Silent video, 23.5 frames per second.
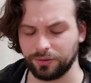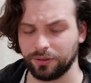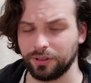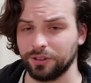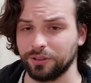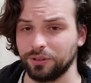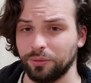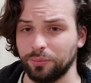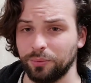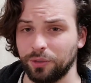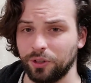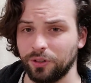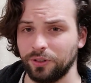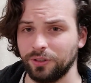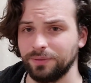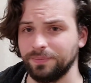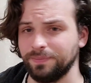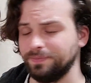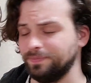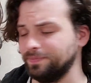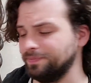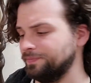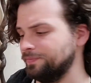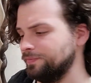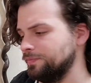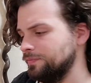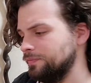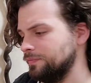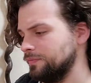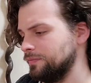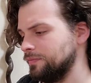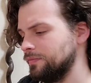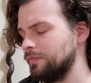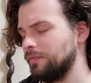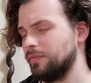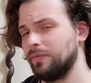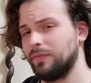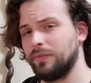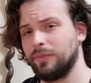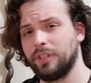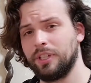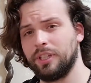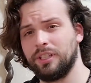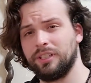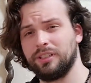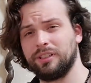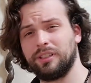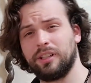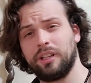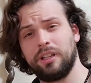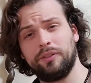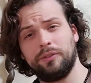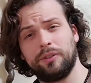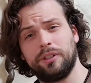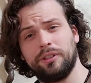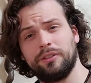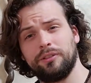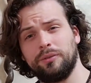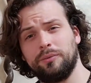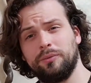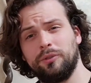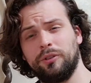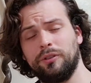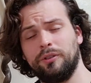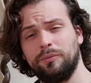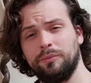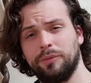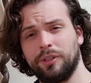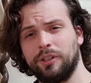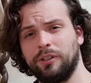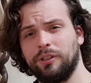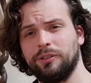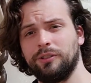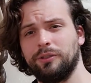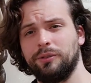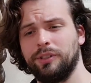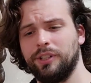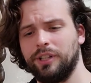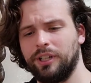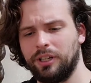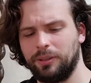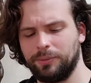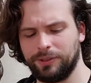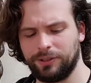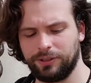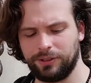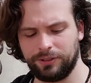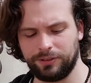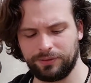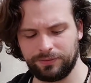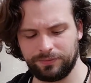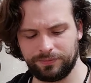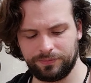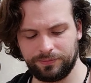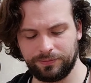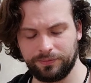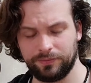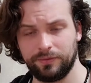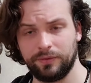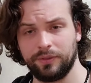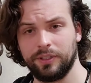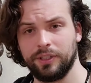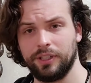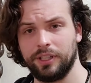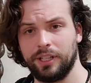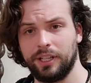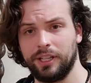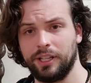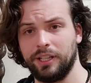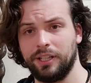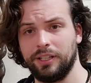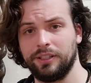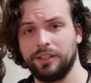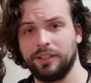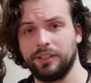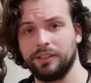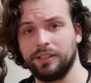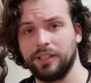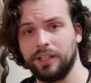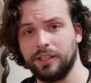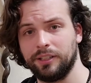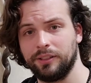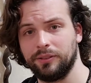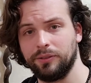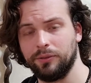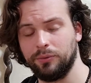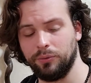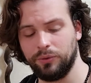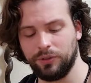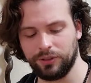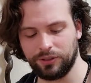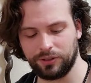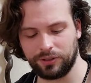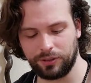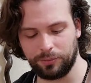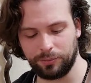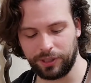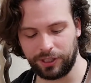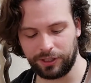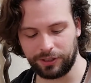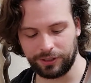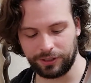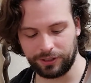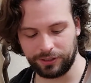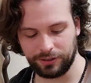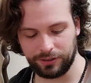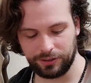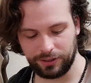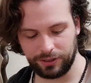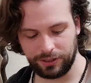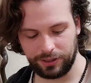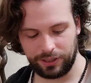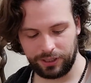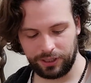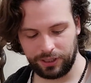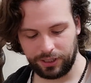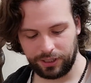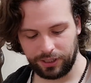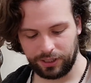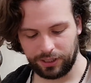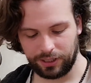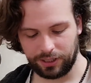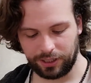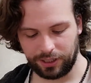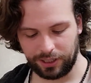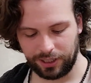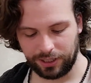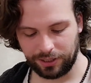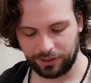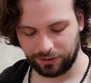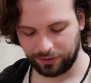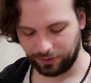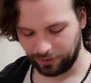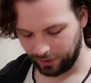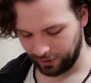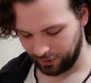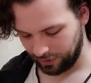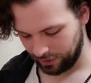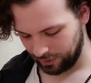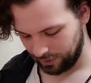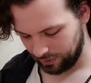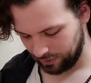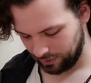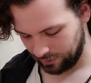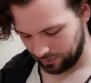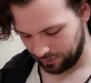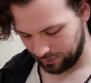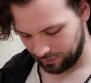Crystal ball. It's kind of a crystal ball, but also the opposite. And I thought that was compelling. I just like it.